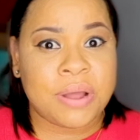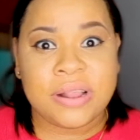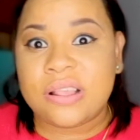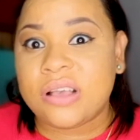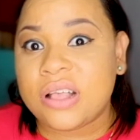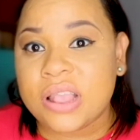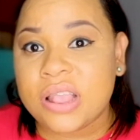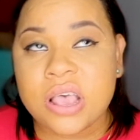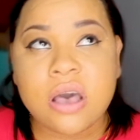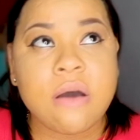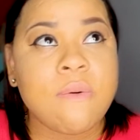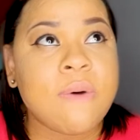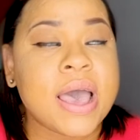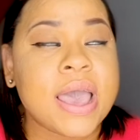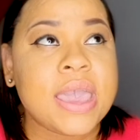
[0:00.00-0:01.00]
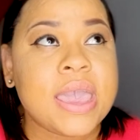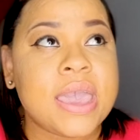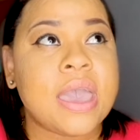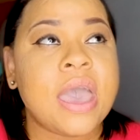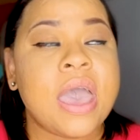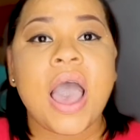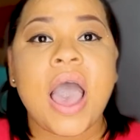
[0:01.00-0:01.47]
to go to Hawaii
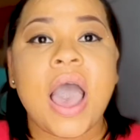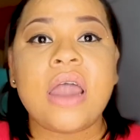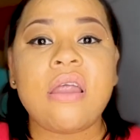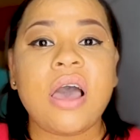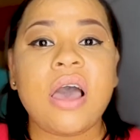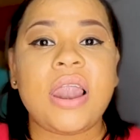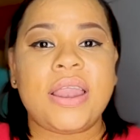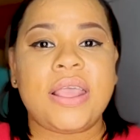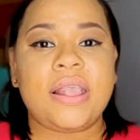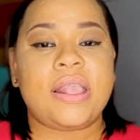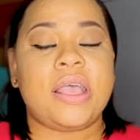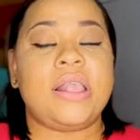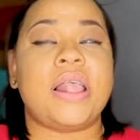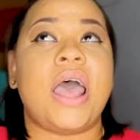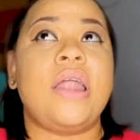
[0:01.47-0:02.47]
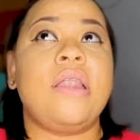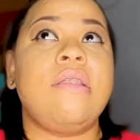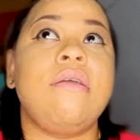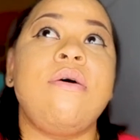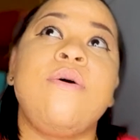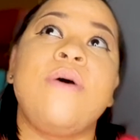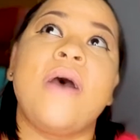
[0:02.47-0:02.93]
and all of these things. And
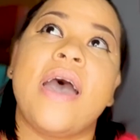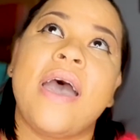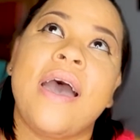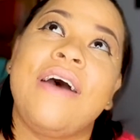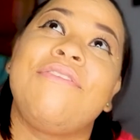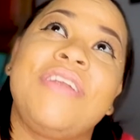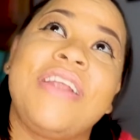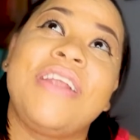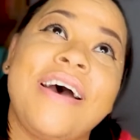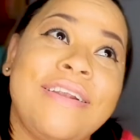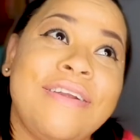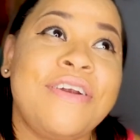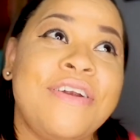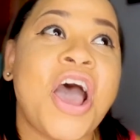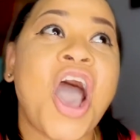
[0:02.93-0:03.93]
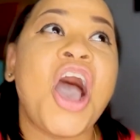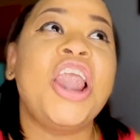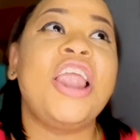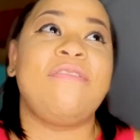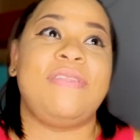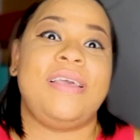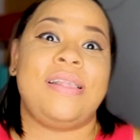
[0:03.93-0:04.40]
no, I have not done all
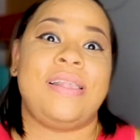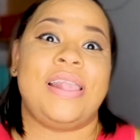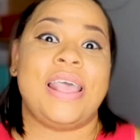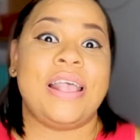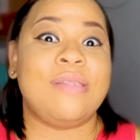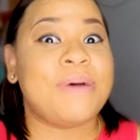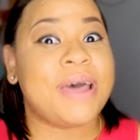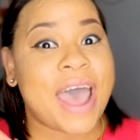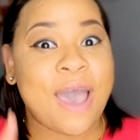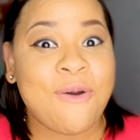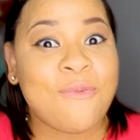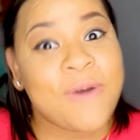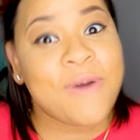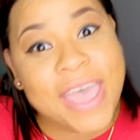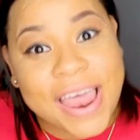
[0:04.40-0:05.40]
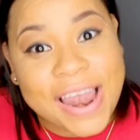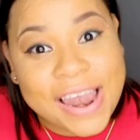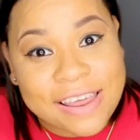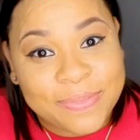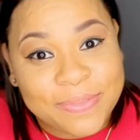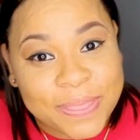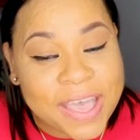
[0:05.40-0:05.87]
of these things, but I will.
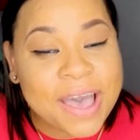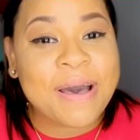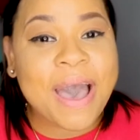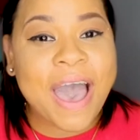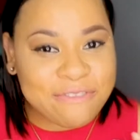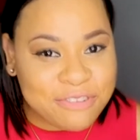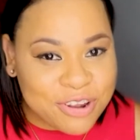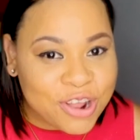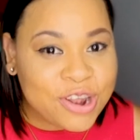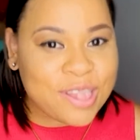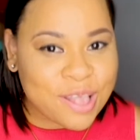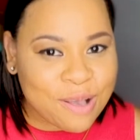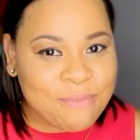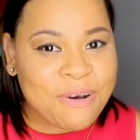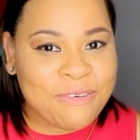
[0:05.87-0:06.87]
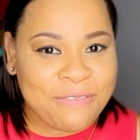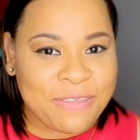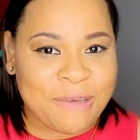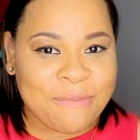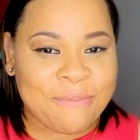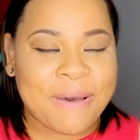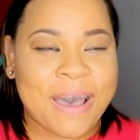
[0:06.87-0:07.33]
I've done some of
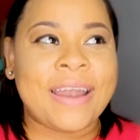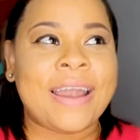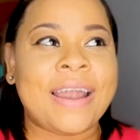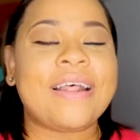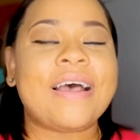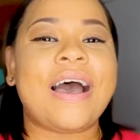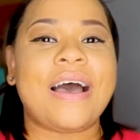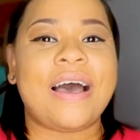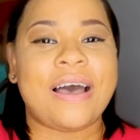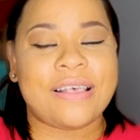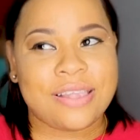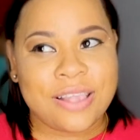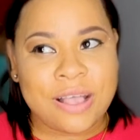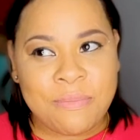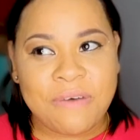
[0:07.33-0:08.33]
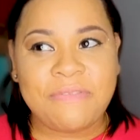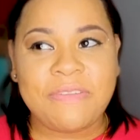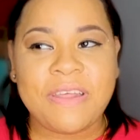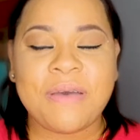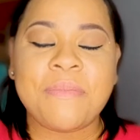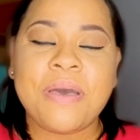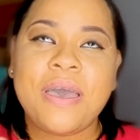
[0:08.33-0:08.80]
them, and some of
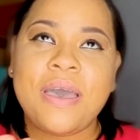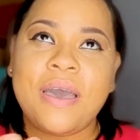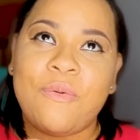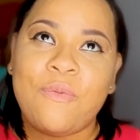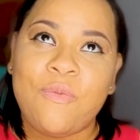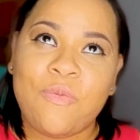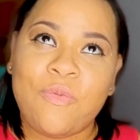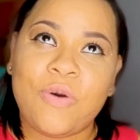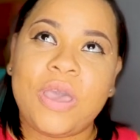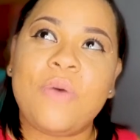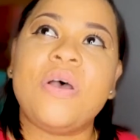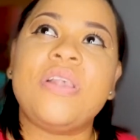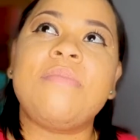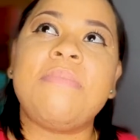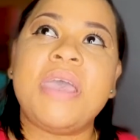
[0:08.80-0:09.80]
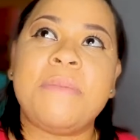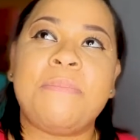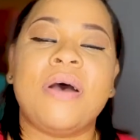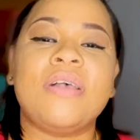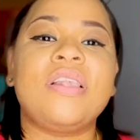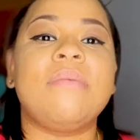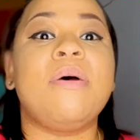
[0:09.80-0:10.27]
them it was made
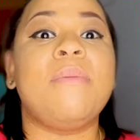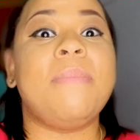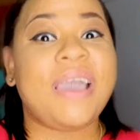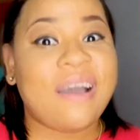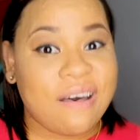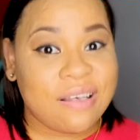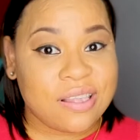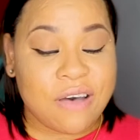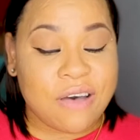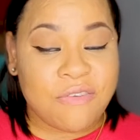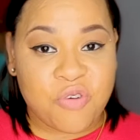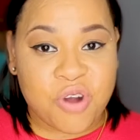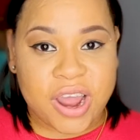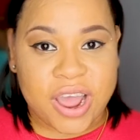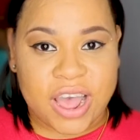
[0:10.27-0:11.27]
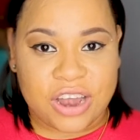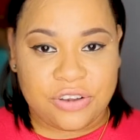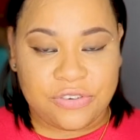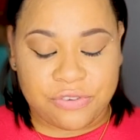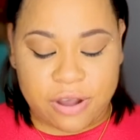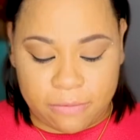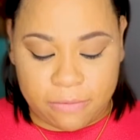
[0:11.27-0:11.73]
possible because of work and
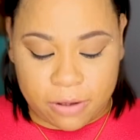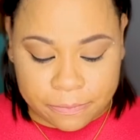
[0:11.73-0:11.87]
travel.